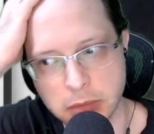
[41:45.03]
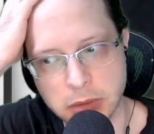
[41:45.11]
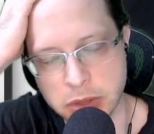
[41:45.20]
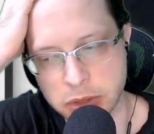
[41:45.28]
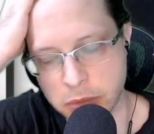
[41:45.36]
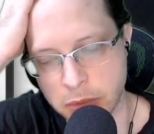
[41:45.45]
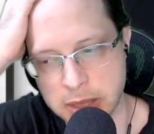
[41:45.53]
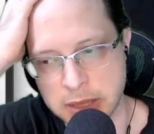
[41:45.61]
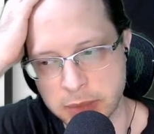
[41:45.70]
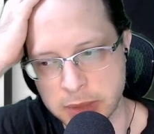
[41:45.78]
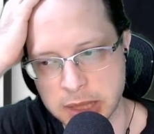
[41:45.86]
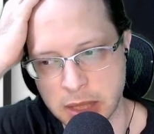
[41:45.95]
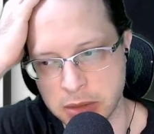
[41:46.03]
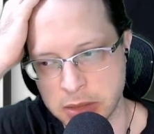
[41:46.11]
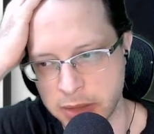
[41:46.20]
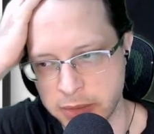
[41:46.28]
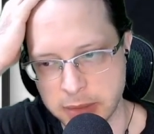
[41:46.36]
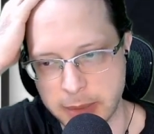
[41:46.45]
The stories that we tell
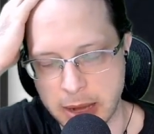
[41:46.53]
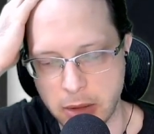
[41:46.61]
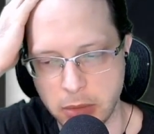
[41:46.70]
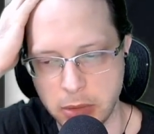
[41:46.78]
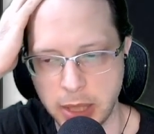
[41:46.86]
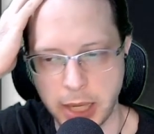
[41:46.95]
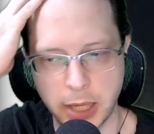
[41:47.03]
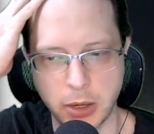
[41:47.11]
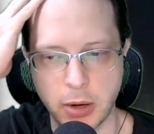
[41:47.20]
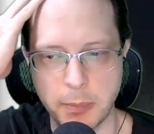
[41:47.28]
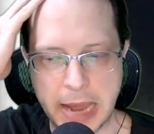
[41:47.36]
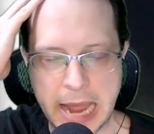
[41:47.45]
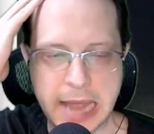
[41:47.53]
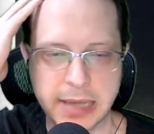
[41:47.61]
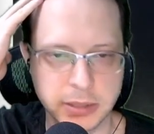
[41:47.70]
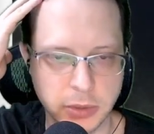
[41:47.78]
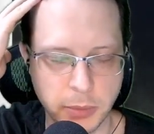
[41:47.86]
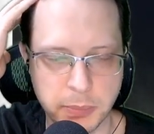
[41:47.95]
ourselves about like our
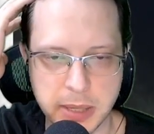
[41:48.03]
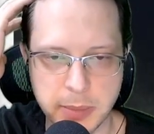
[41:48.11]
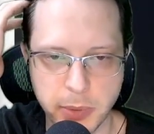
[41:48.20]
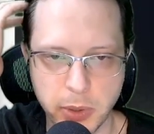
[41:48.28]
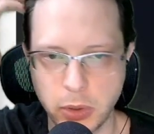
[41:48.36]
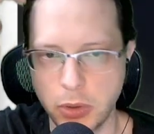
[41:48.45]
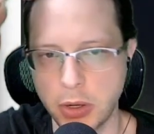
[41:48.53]
past, our people,